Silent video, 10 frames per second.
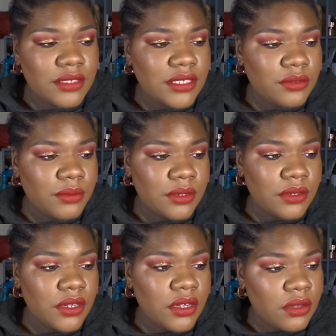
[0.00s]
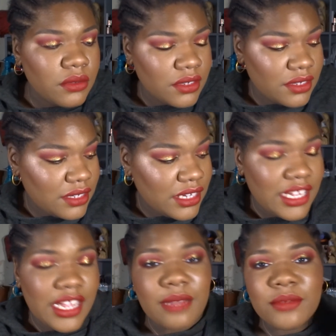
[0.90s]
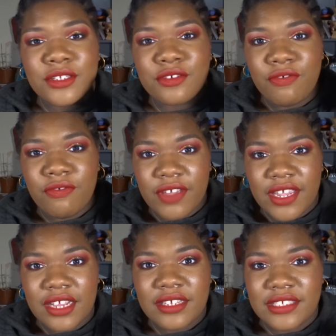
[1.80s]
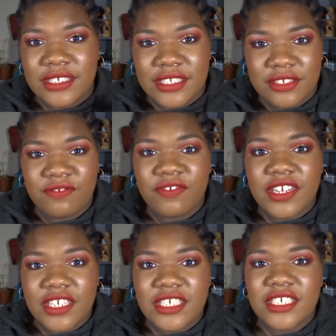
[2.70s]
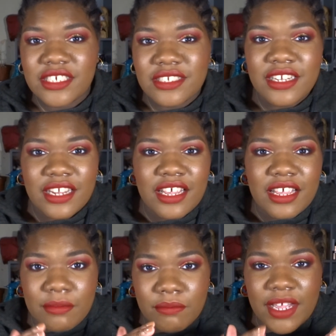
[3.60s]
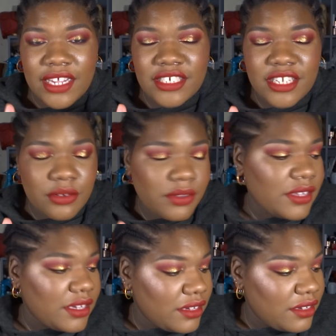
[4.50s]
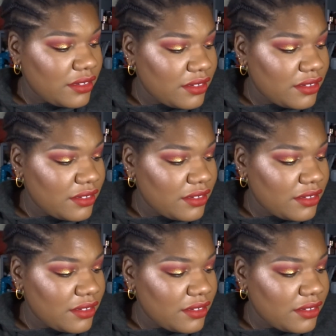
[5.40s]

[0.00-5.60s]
this will go. I'm gonna fail this finish eyeshadow thing.